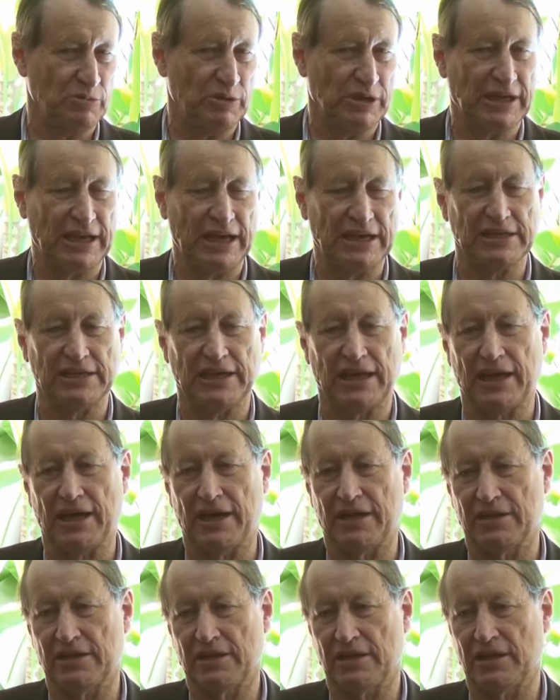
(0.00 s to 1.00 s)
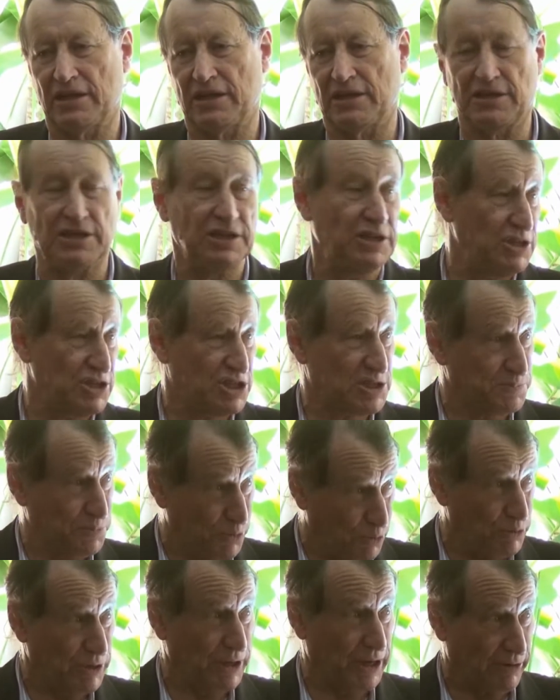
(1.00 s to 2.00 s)
We're cutting out the
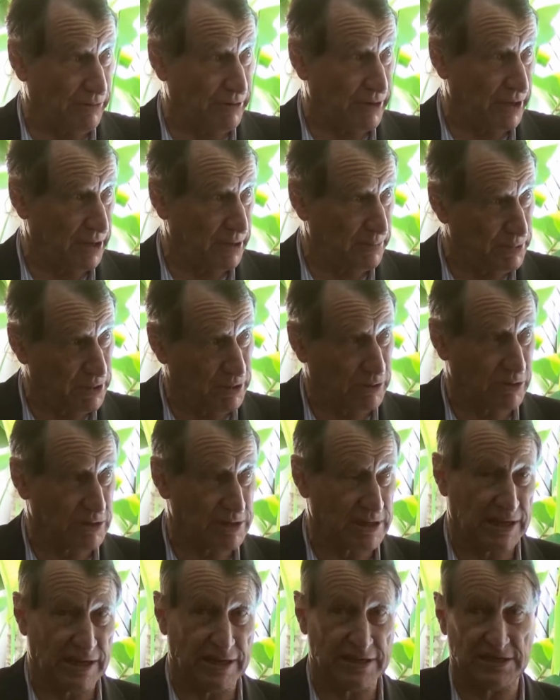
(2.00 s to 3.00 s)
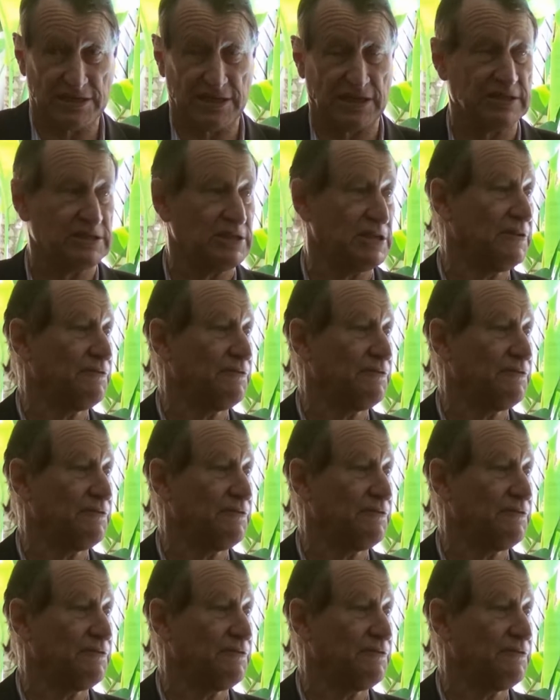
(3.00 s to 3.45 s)
dispute area, because unless things are